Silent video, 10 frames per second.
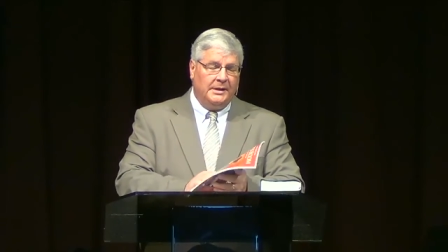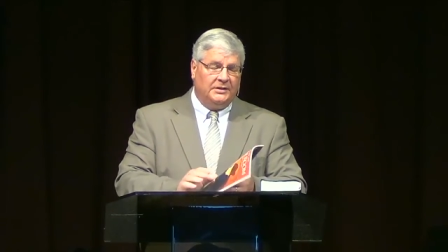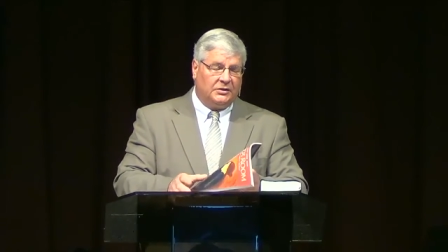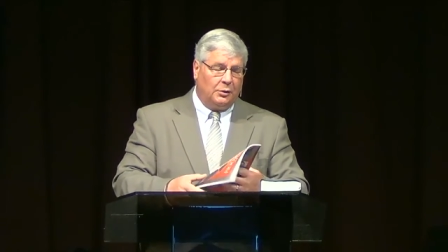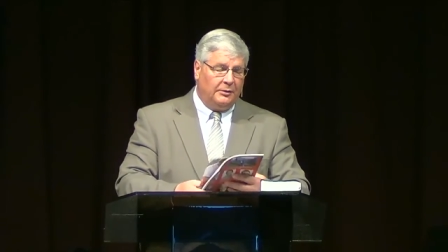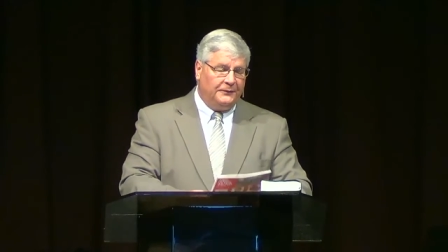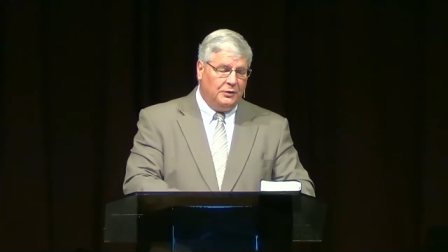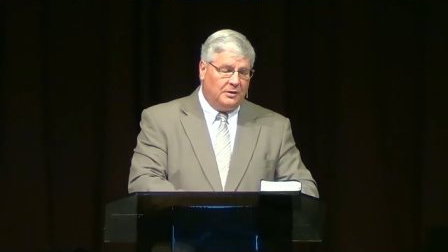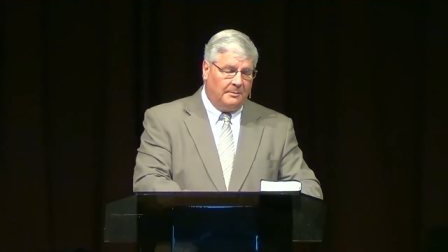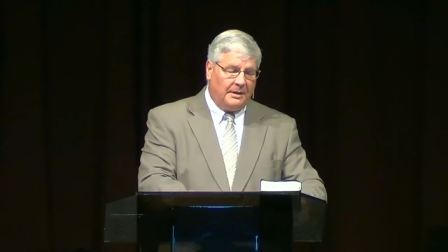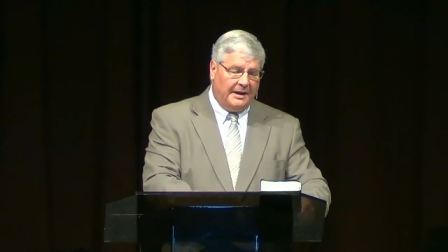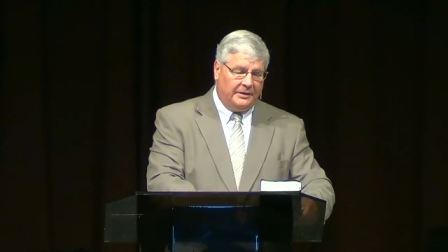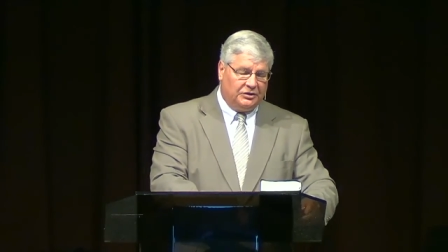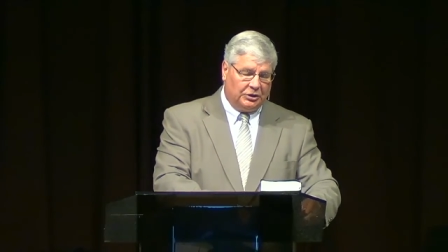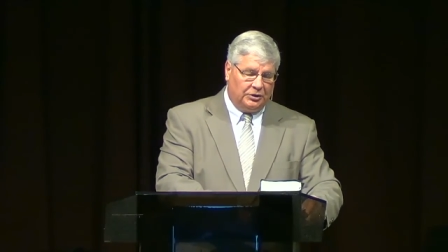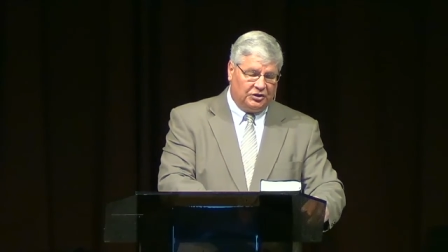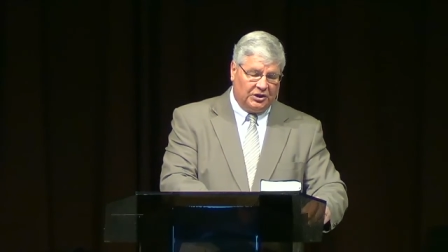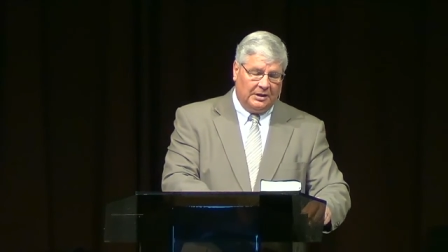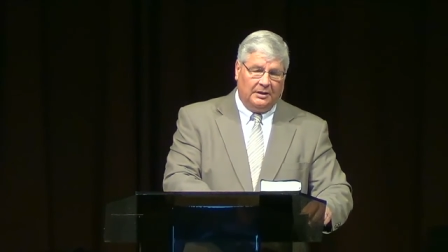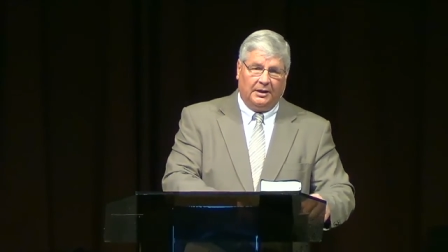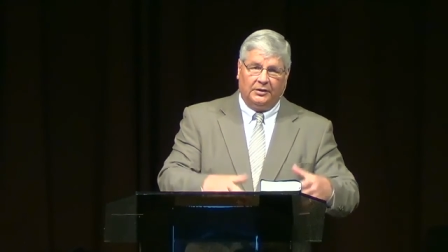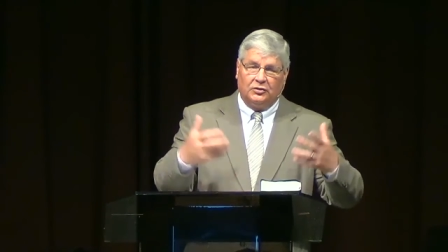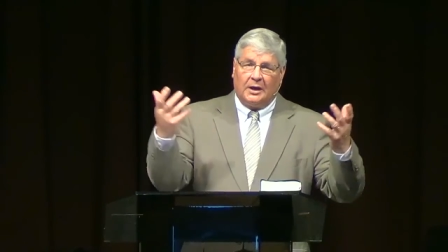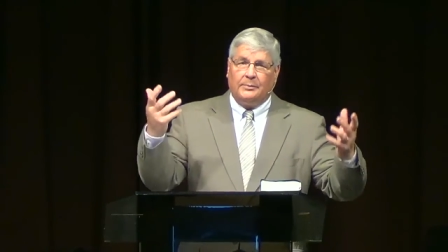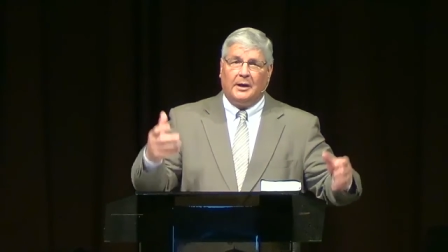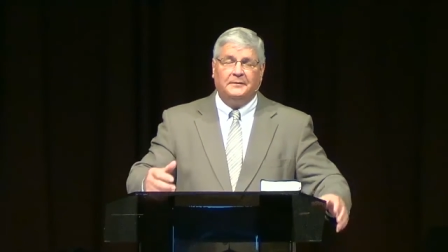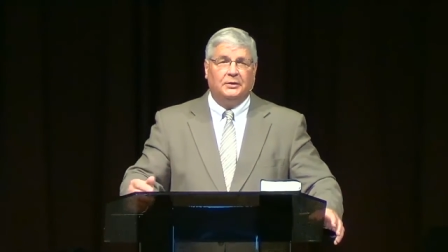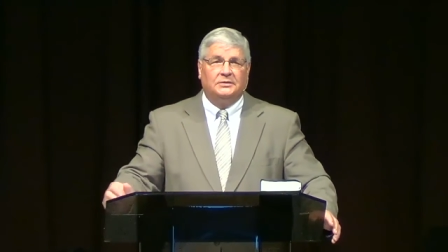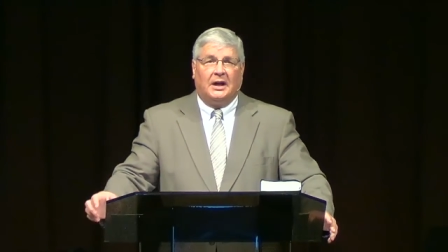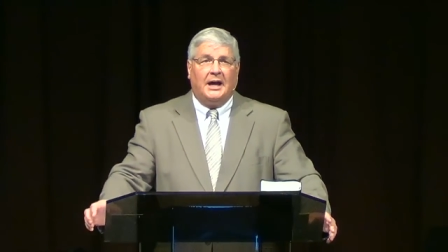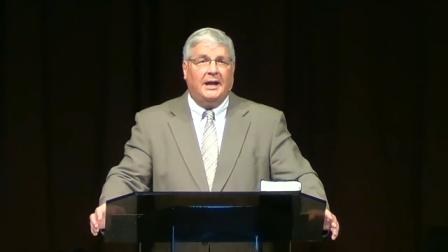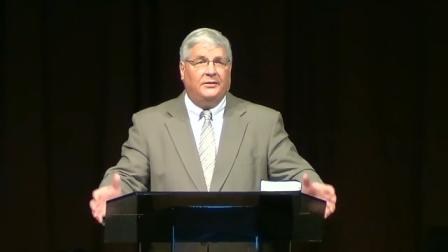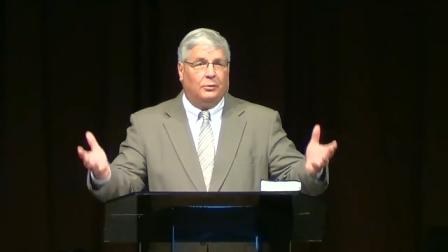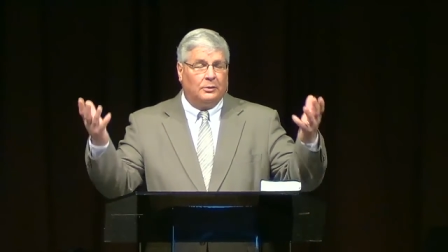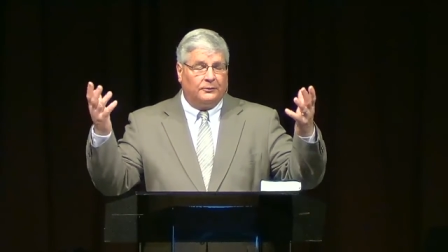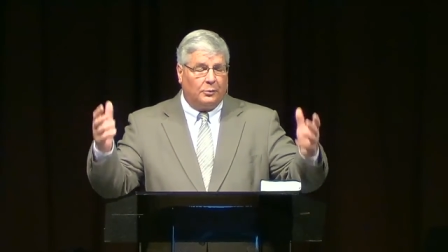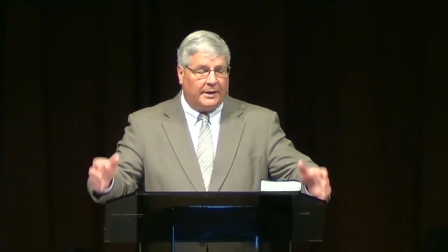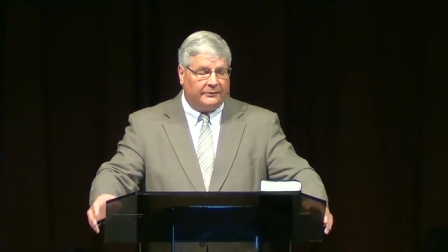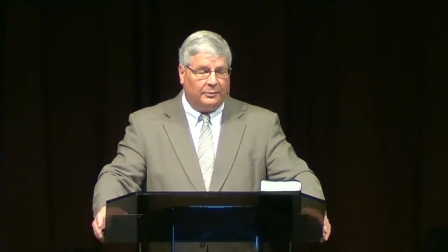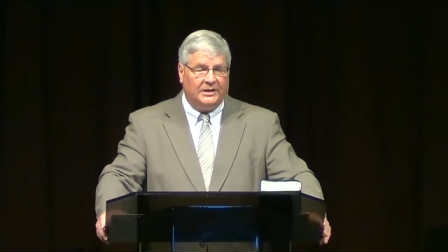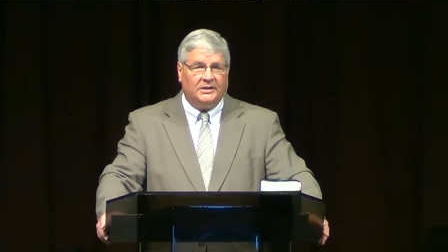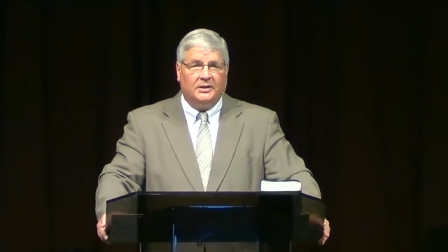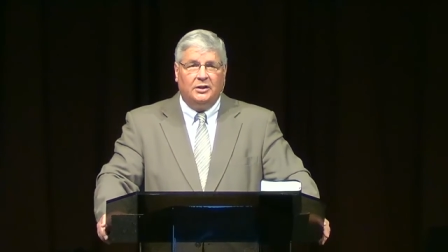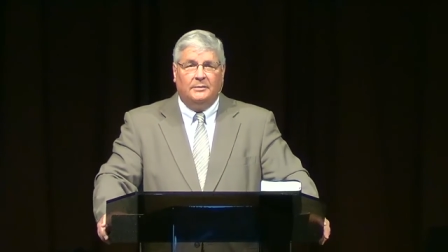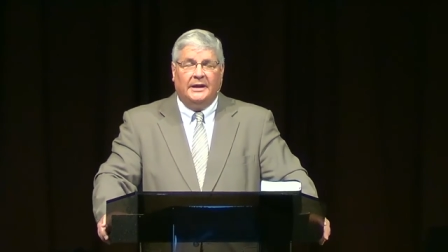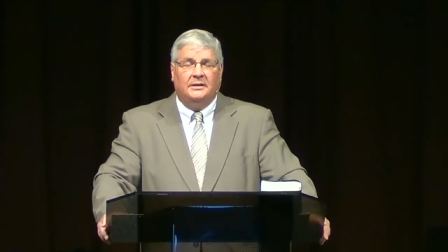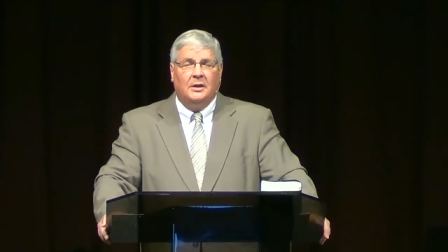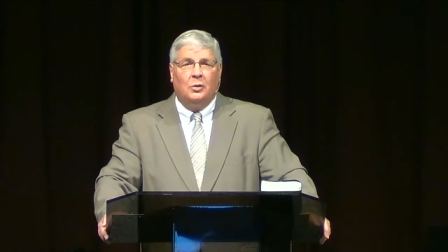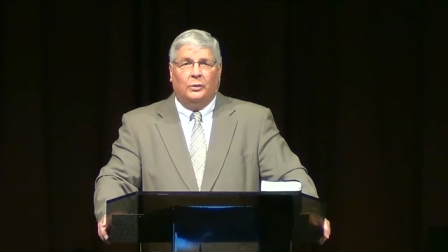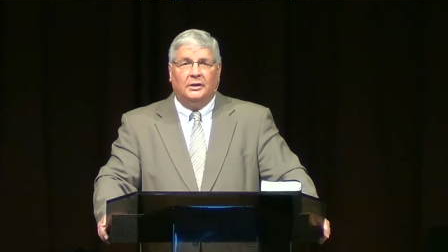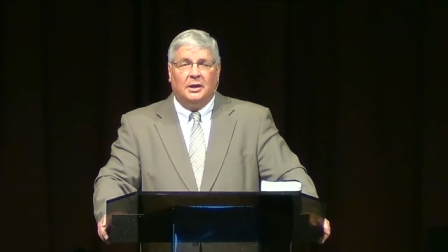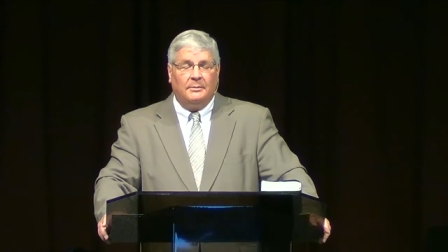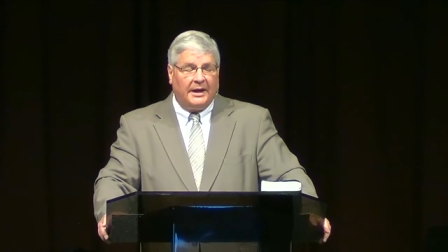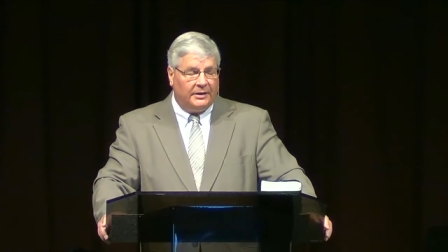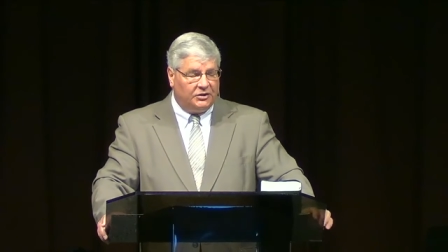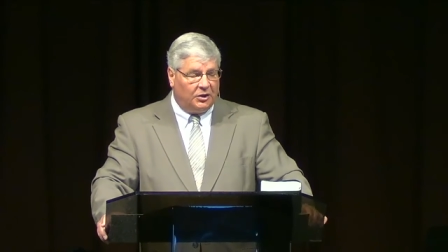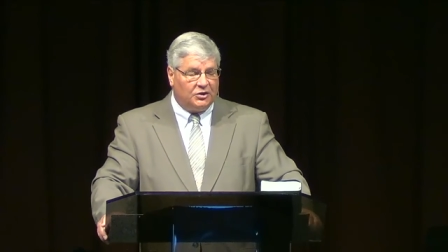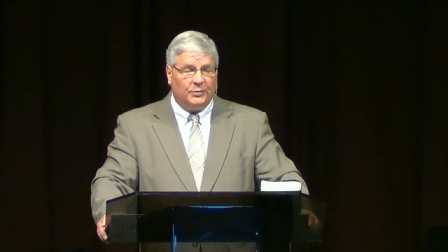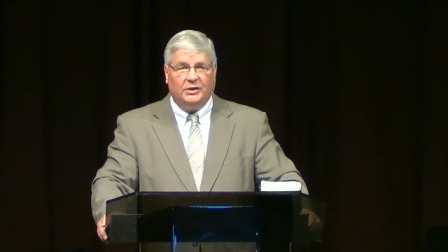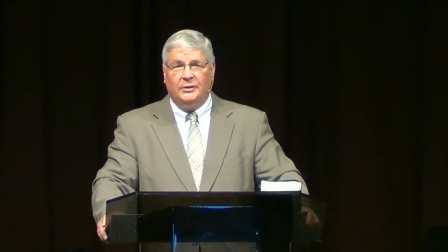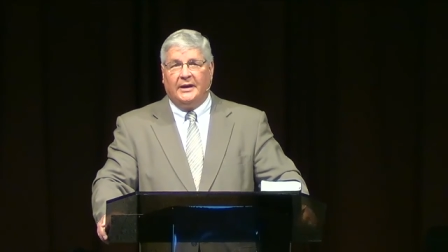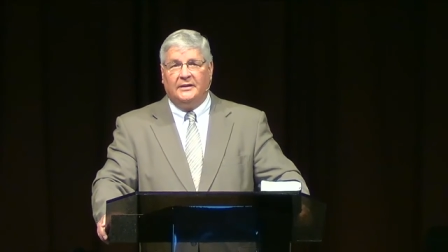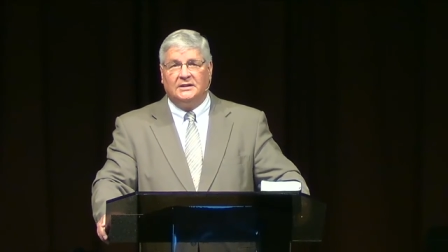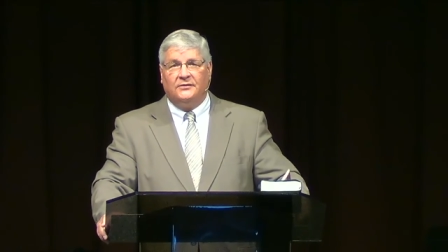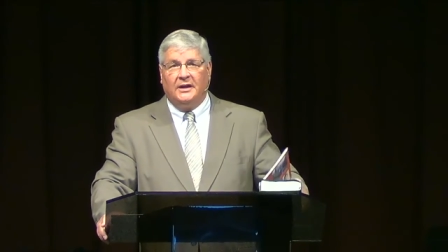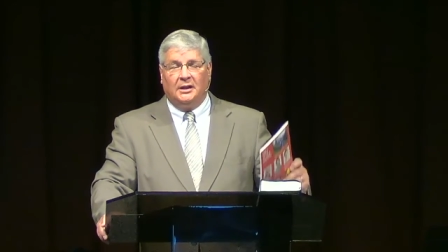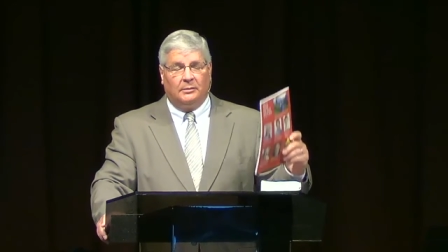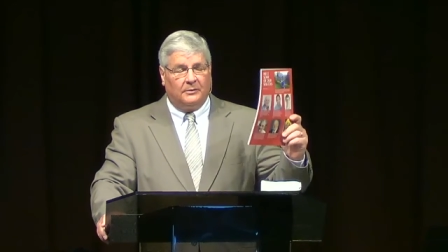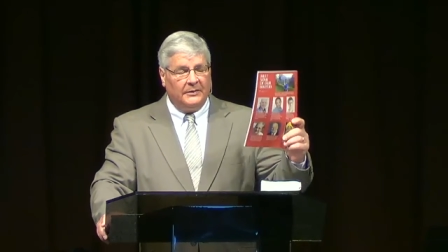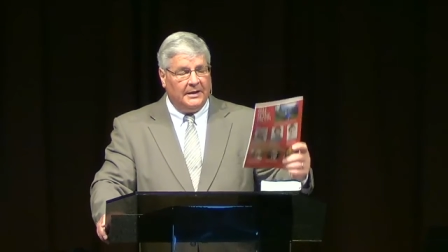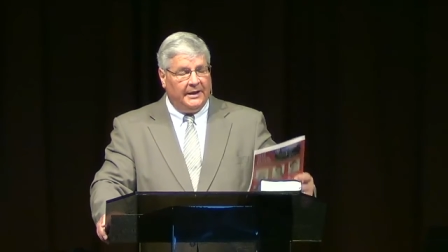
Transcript: So if you come by the church uh, to drop off your tithe, or for whatever reason that you might want to come by the church, we do have these available,